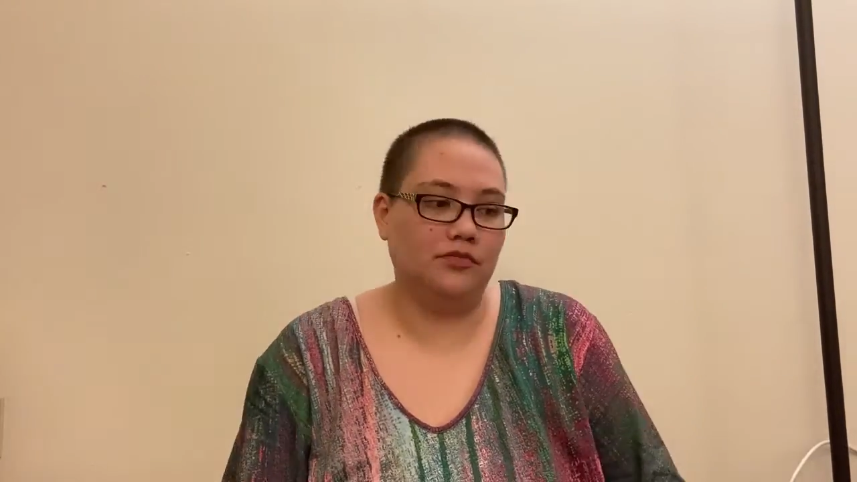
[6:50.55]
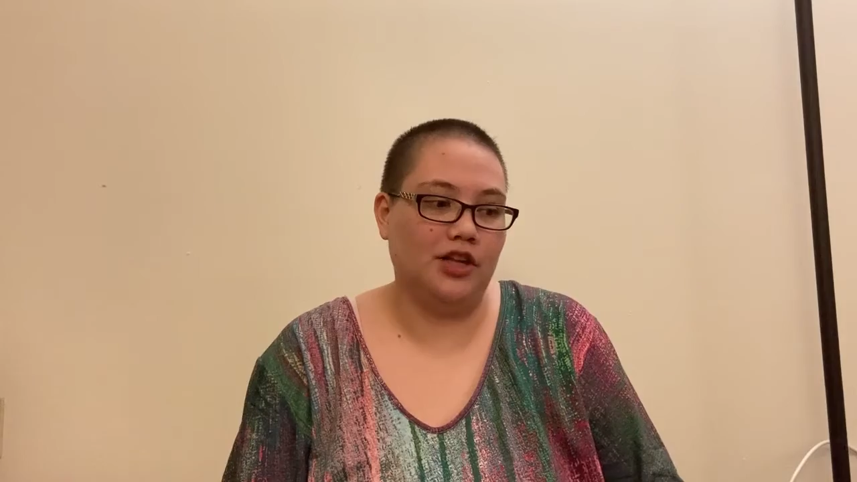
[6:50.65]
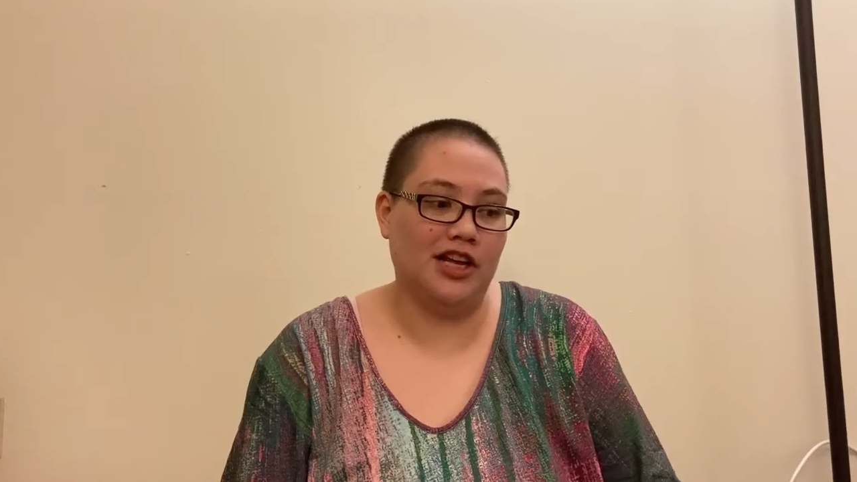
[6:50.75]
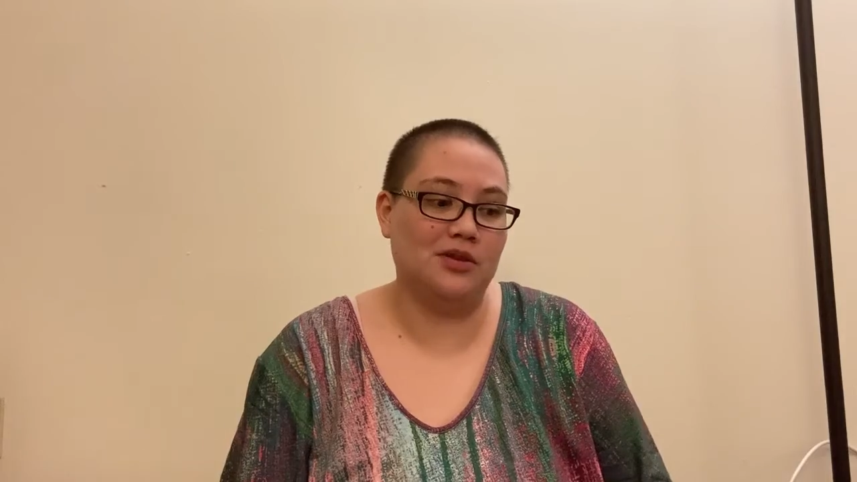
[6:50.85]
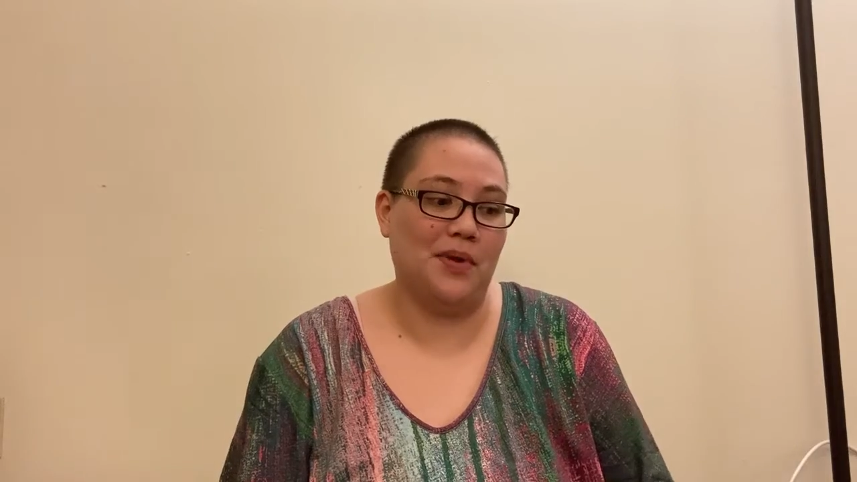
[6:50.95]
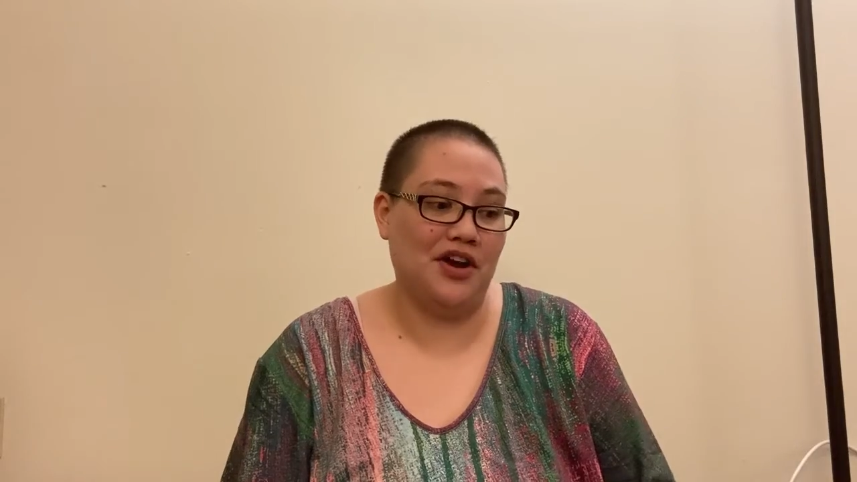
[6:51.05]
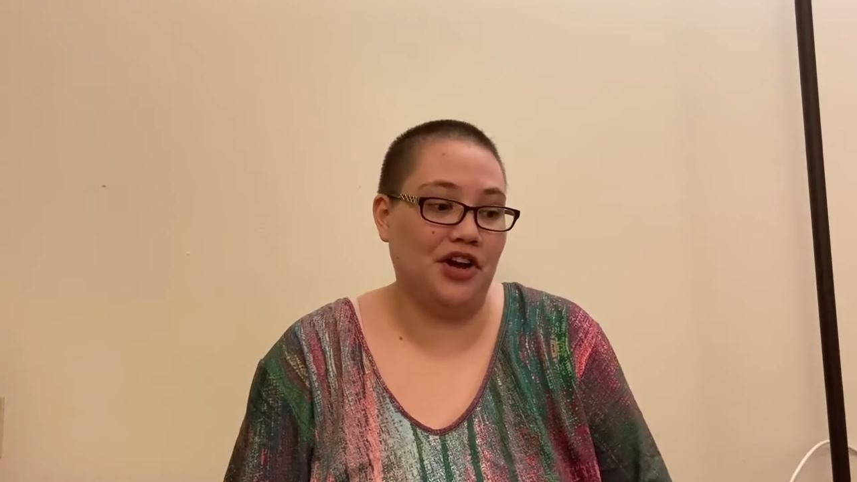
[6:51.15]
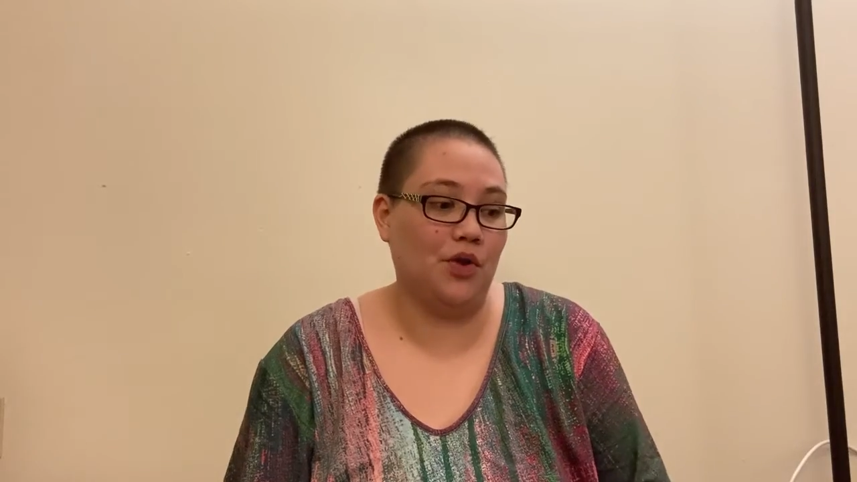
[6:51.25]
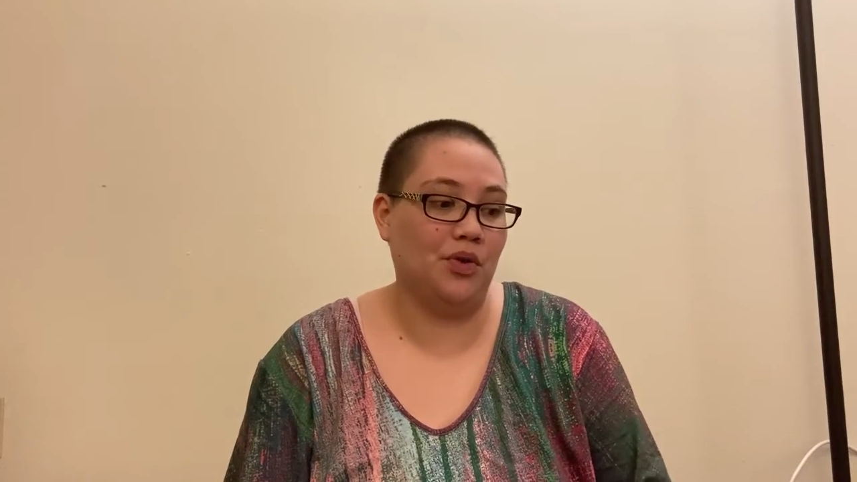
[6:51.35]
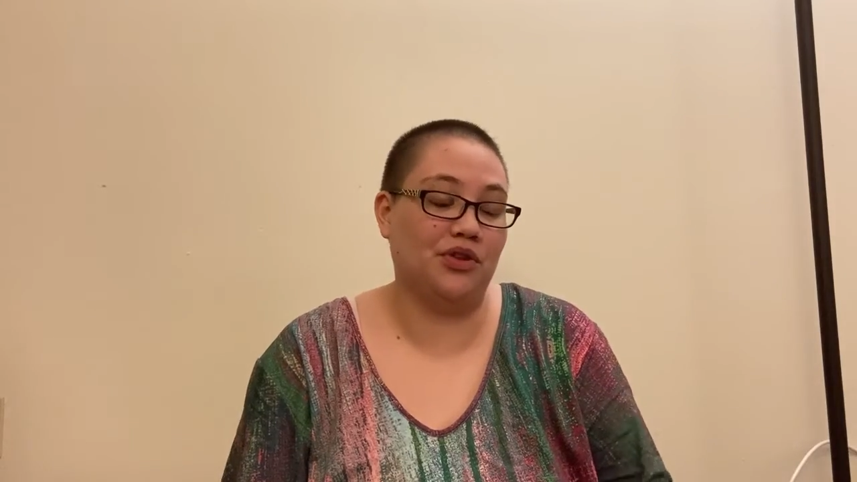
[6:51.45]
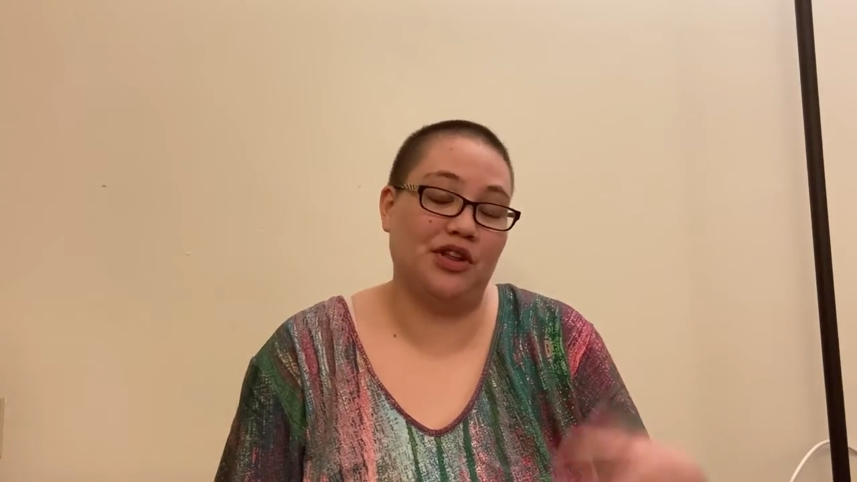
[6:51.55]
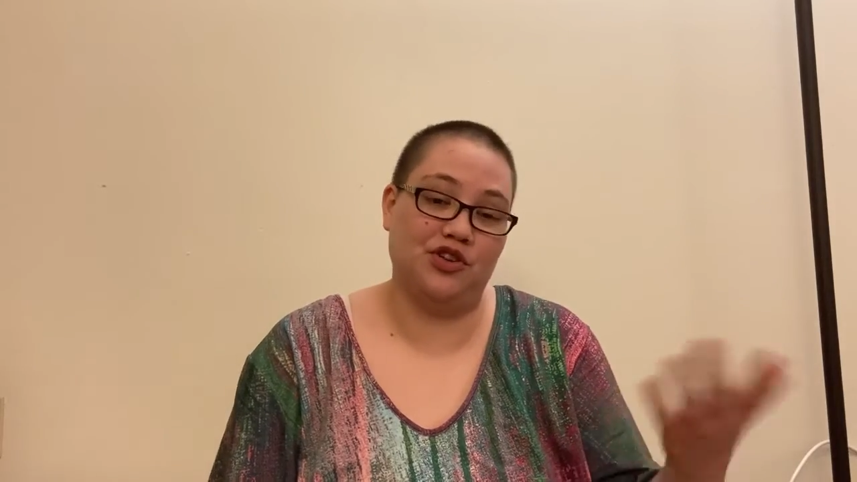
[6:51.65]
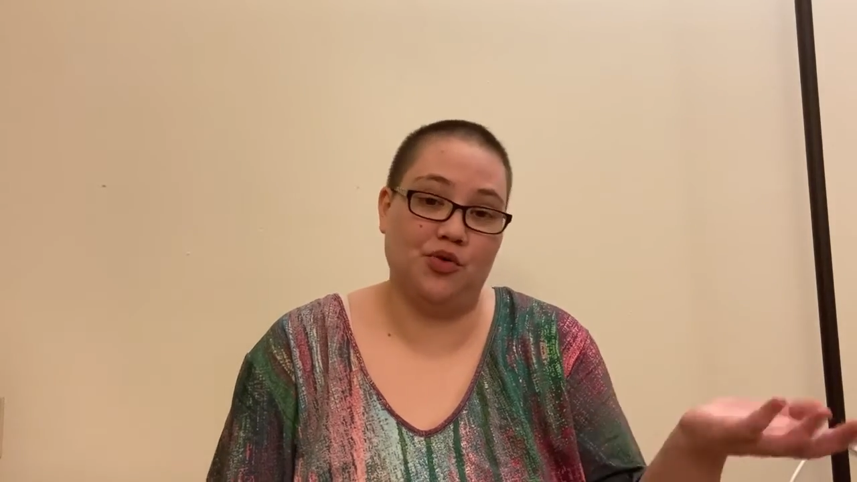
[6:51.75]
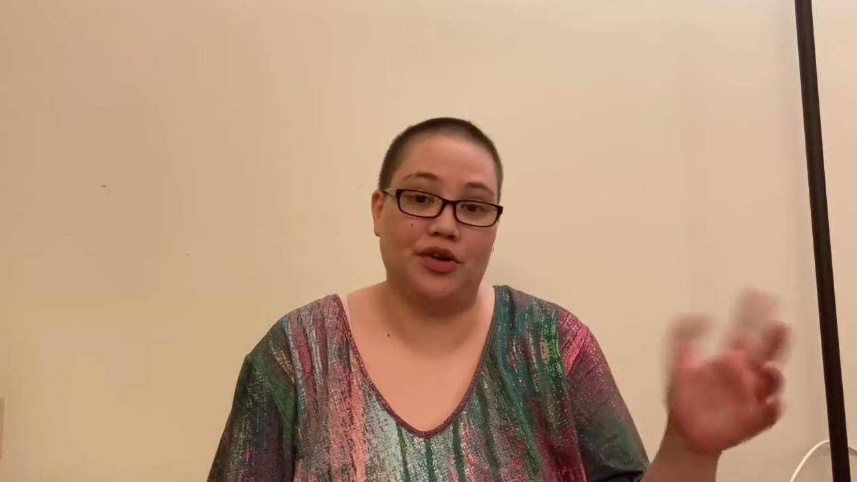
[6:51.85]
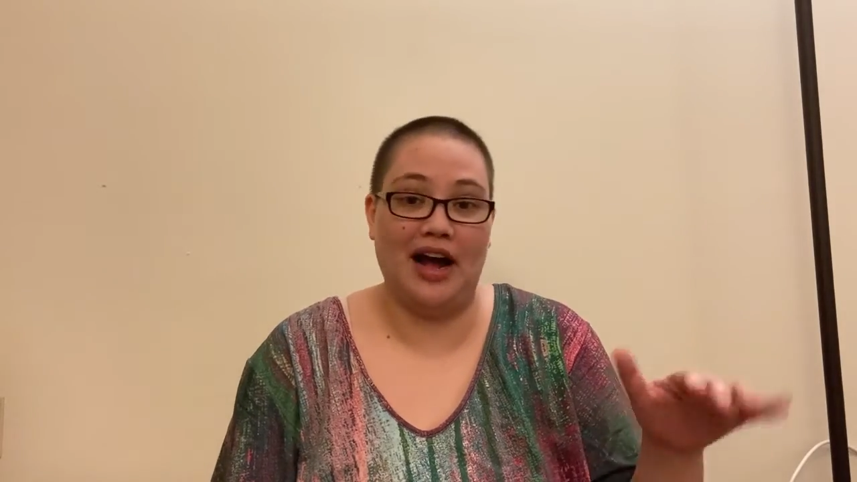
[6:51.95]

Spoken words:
Then depending on whether they do or